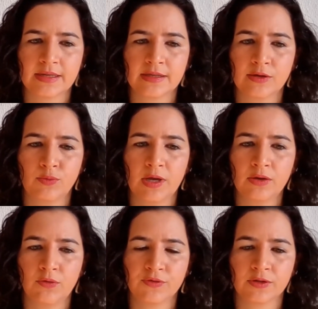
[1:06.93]
in the
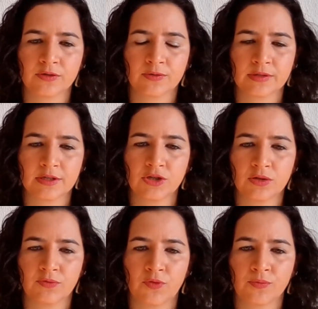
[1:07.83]
wake of their
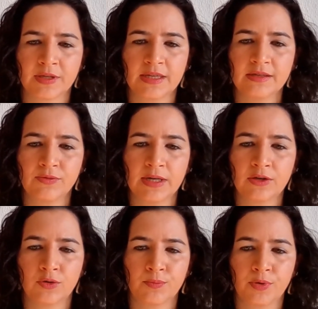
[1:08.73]
transition from the
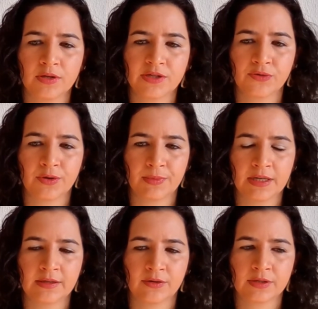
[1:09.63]
Israeli compulsory
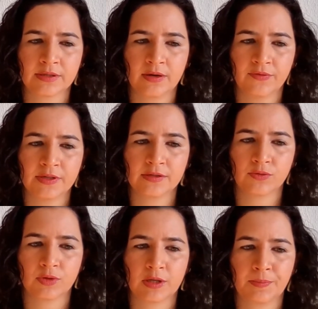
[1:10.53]
military service
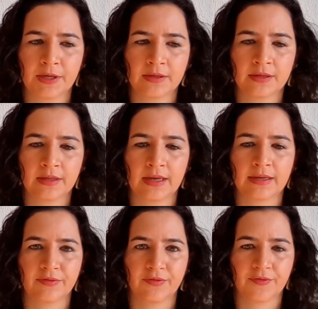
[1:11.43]
to independent
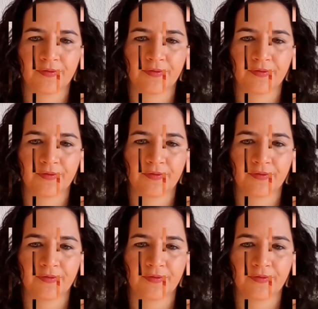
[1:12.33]
life.